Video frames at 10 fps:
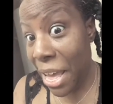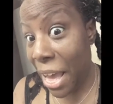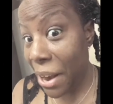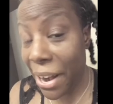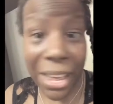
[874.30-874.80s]

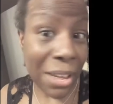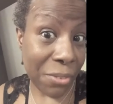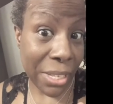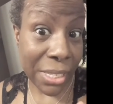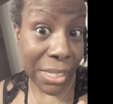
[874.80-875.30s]
Alright, I'm
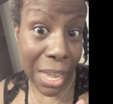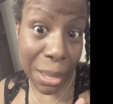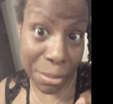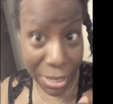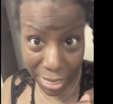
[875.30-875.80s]
finna
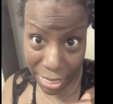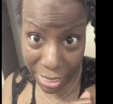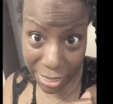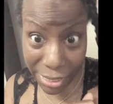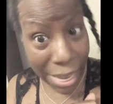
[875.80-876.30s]
stop looking
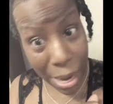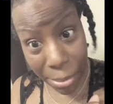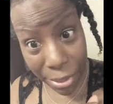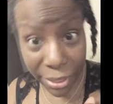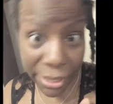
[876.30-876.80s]
in this
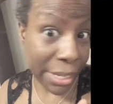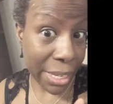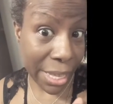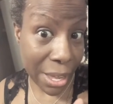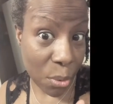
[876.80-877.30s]
camera. I'm
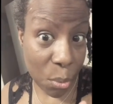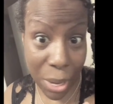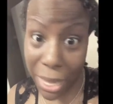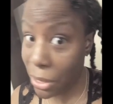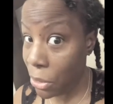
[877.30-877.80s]
looking like a
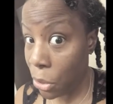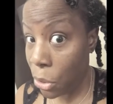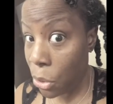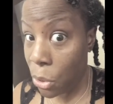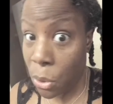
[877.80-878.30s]
wet
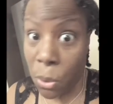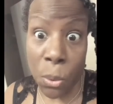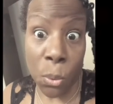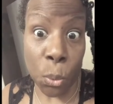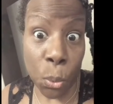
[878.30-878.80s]

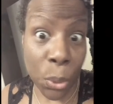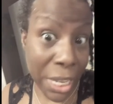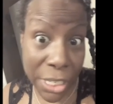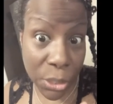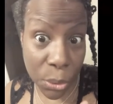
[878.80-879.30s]

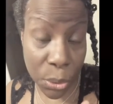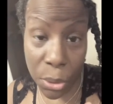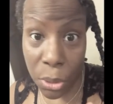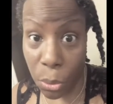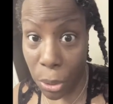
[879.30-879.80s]
weasel
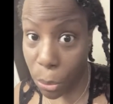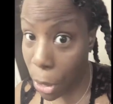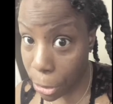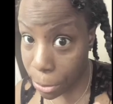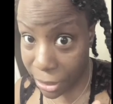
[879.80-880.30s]
with
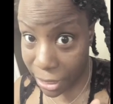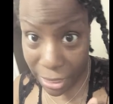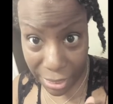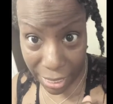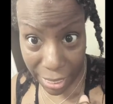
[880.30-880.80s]
worms in
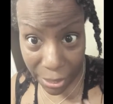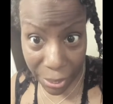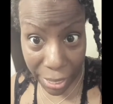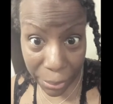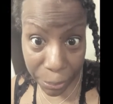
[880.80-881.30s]
his head,
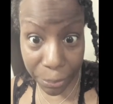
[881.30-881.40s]
okay?